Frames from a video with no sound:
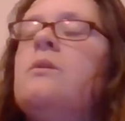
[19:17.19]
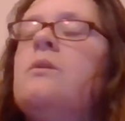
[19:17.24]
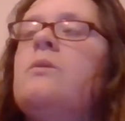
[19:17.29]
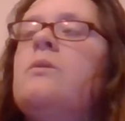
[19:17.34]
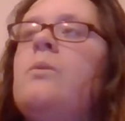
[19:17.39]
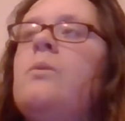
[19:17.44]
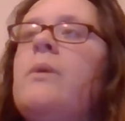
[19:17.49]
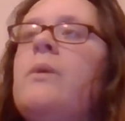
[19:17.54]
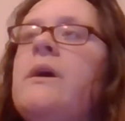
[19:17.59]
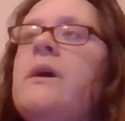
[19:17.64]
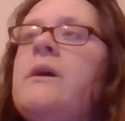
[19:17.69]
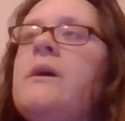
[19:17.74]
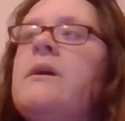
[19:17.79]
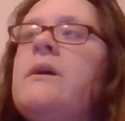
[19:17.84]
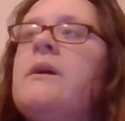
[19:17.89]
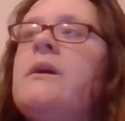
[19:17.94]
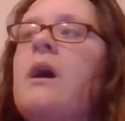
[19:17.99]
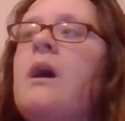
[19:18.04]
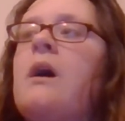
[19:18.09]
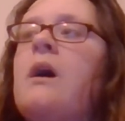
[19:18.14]

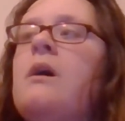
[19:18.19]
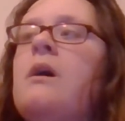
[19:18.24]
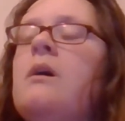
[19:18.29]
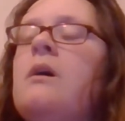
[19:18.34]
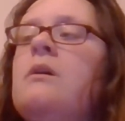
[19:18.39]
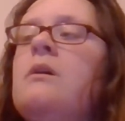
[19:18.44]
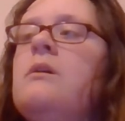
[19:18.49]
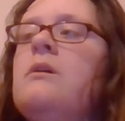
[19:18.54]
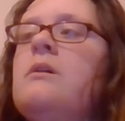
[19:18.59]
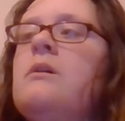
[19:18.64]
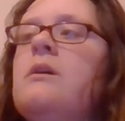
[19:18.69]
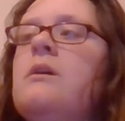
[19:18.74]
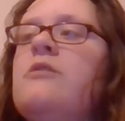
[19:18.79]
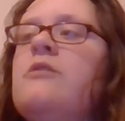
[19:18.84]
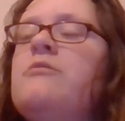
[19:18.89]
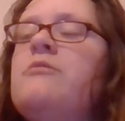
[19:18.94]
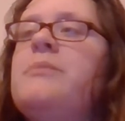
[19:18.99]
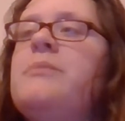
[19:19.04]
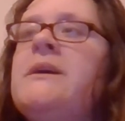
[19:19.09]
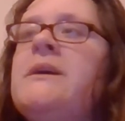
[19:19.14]
we
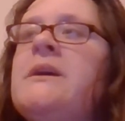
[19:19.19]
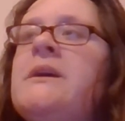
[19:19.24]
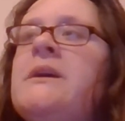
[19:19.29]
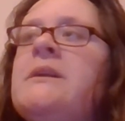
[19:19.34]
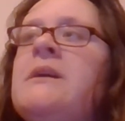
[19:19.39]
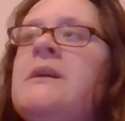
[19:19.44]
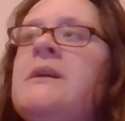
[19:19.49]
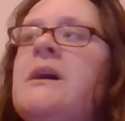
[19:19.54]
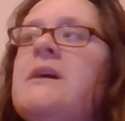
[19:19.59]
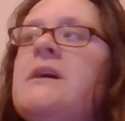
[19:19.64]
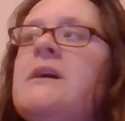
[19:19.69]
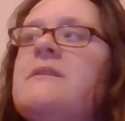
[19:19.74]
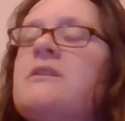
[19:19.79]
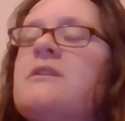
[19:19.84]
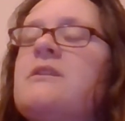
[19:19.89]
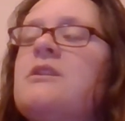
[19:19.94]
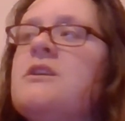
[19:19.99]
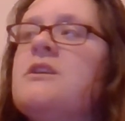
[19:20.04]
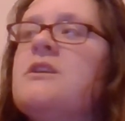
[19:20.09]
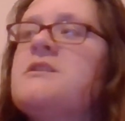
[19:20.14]
have been at the
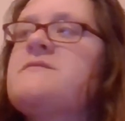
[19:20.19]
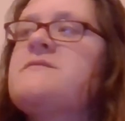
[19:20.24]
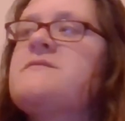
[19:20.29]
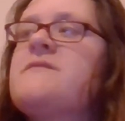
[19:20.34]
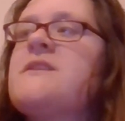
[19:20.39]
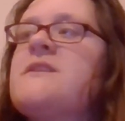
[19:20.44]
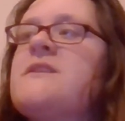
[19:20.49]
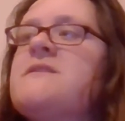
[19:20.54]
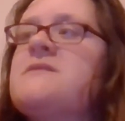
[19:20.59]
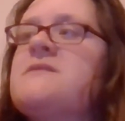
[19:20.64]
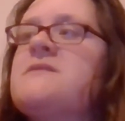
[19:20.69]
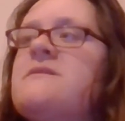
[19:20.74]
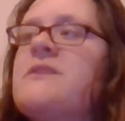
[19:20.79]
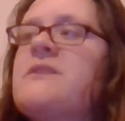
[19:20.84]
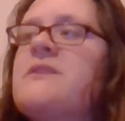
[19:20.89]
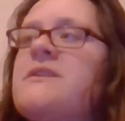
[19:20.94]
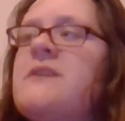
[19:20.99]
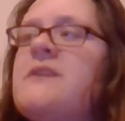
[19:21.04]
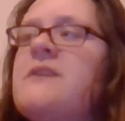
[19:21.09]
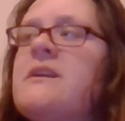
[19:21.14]
Gosforth
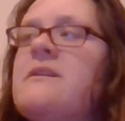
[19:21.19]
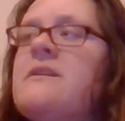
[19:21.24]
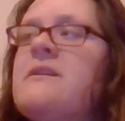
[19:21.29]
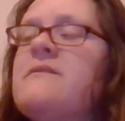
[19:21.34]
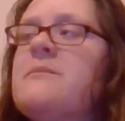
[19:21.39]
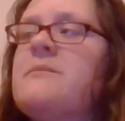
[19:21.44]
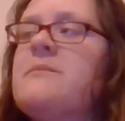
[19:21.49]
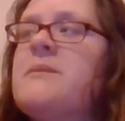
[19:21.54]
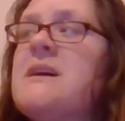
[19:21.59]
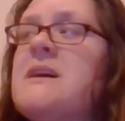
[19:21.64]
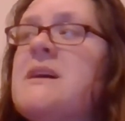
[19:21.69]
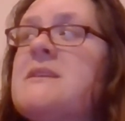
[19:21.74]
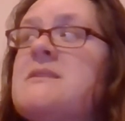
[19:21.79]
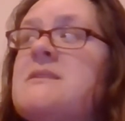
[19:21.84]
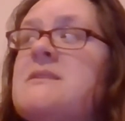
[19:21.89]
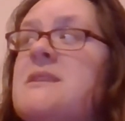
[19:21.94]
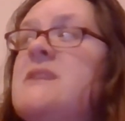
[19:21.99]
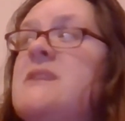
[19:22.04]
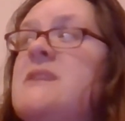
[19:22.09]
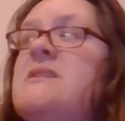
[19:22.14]
Civic Theatre for the
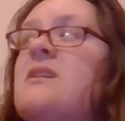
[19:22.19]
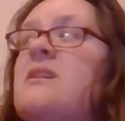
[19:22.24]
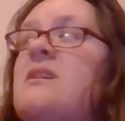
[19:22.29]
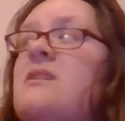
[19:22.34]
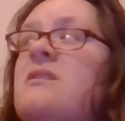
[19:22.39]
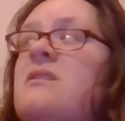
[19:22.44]
past, like,